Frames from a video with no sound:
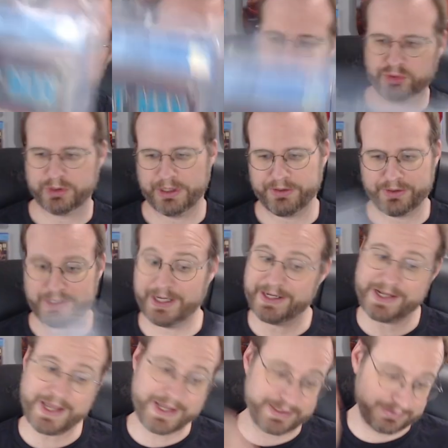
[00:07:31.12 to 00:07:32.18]
Another
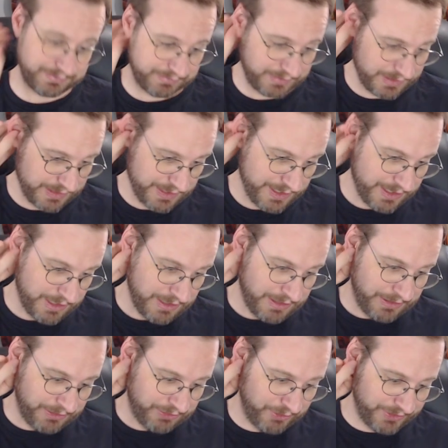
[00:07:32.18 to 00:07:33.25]

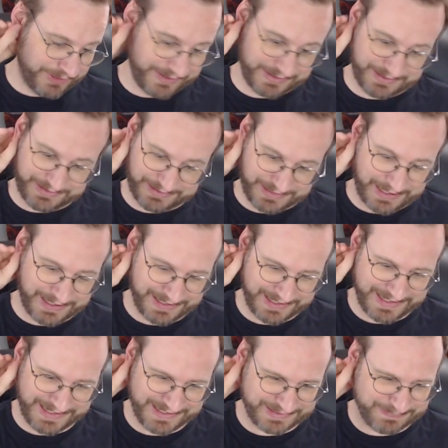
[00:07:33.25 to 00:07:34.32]
9.8.
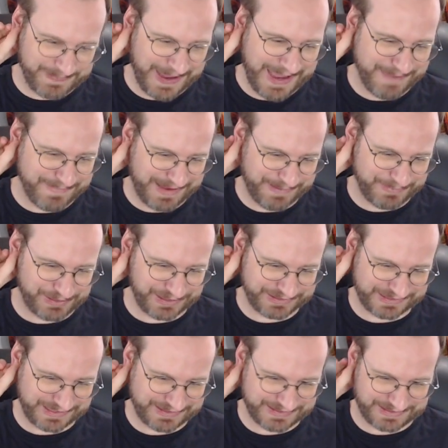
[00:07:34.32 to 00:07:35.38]
These Batman books
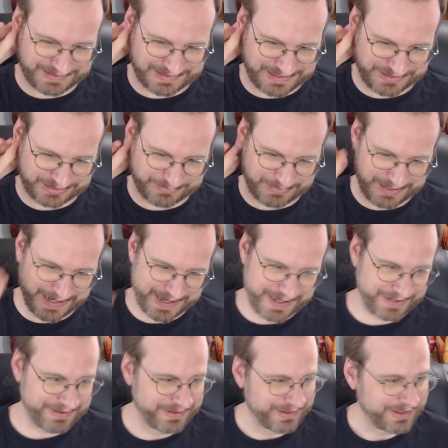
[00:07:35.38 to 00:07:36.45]
that this customer
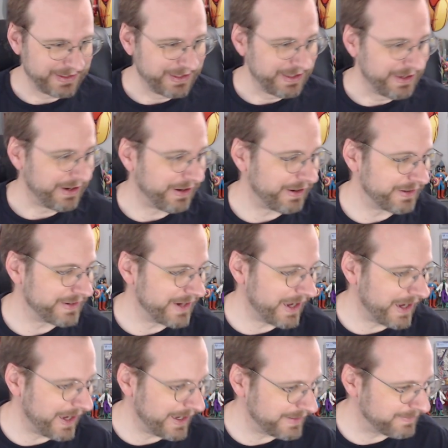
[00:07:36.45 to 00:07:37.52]
had are
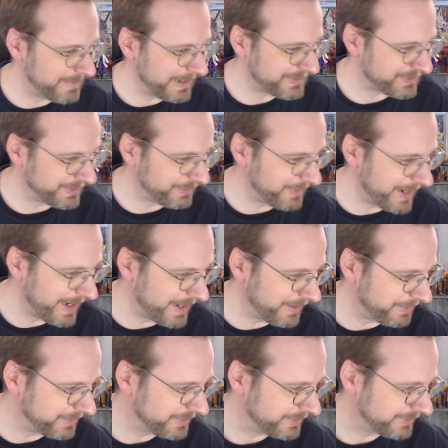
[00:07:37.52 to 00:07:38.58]
not messing
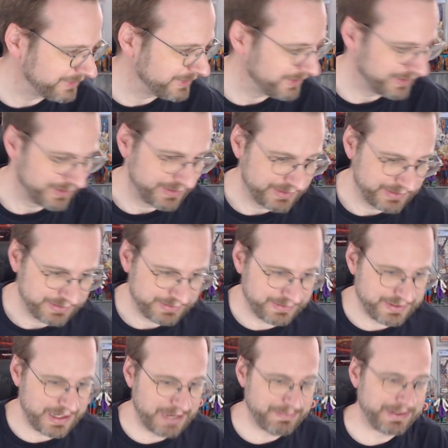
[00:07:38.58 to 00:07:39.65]
around. They're
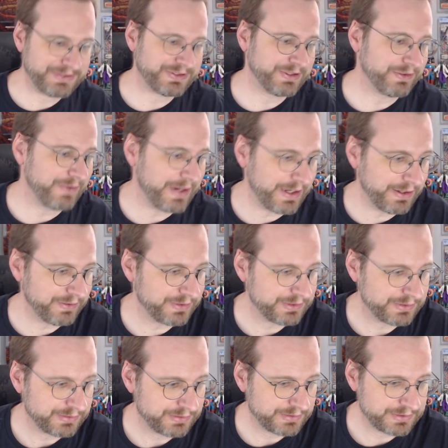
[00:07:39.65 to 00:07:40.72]
not messing around.
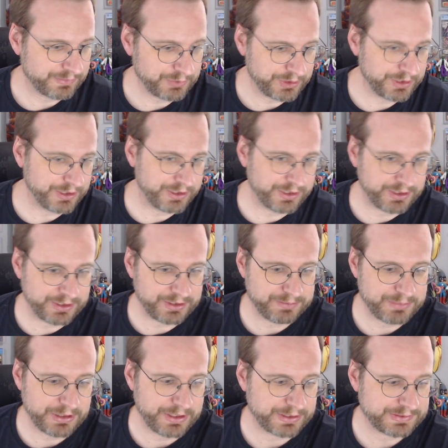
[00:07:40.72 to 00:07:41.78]
Some good
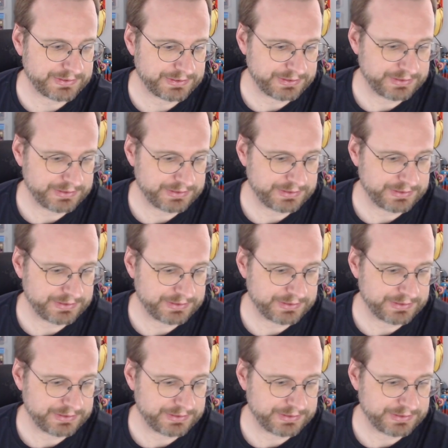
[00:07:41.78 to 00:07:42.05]
books.